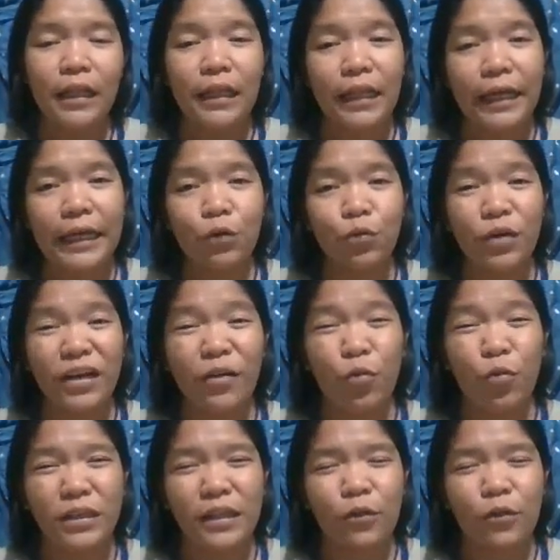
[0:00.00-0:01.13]
Like
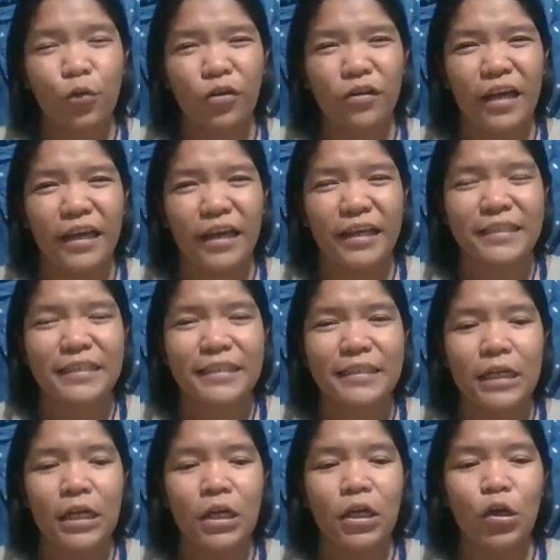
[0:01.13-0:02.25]
what
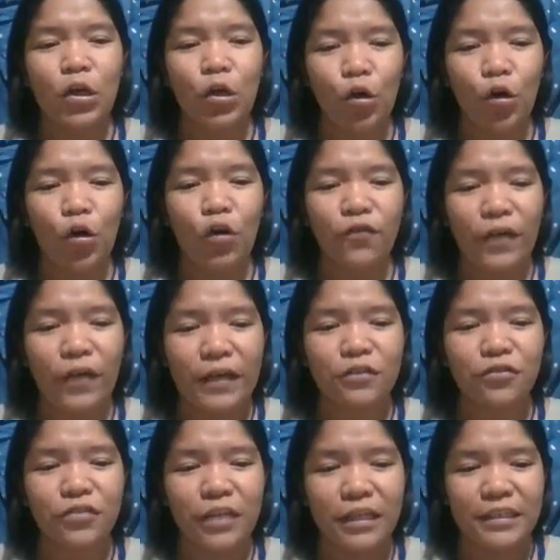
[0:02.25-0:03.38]
Thorndike's law of
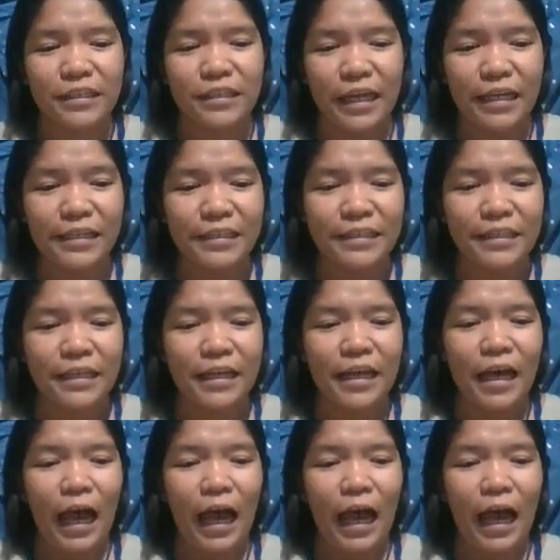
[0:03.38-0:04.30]
exercise tells,